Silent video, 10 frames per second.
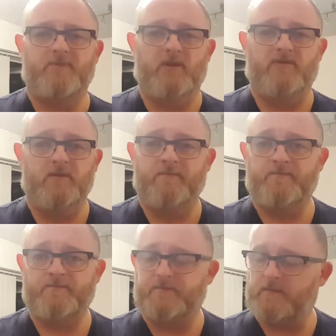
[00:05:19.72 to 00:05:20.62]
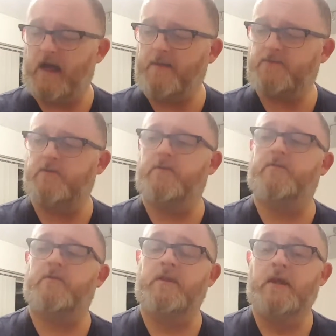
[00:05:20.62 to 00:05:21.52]
Beautiful. Absolutely
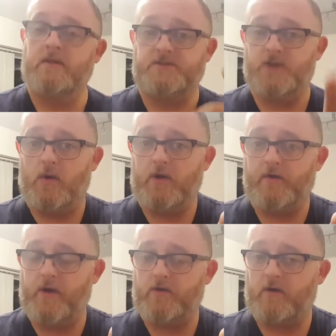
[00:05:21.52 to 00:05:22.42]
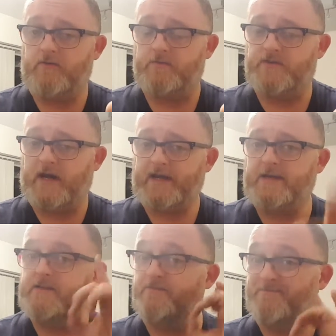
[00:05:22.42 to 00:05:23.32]
beautiful. It's No One I Know Come from
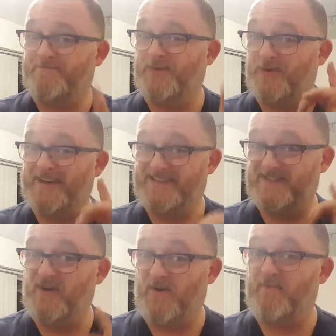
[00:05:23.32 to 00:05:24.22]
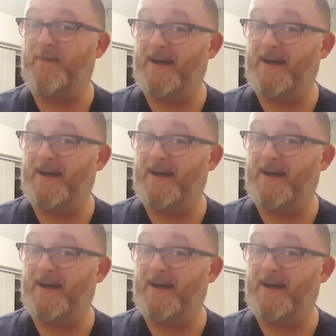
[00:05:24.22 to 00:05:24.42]
Dragate, but it's not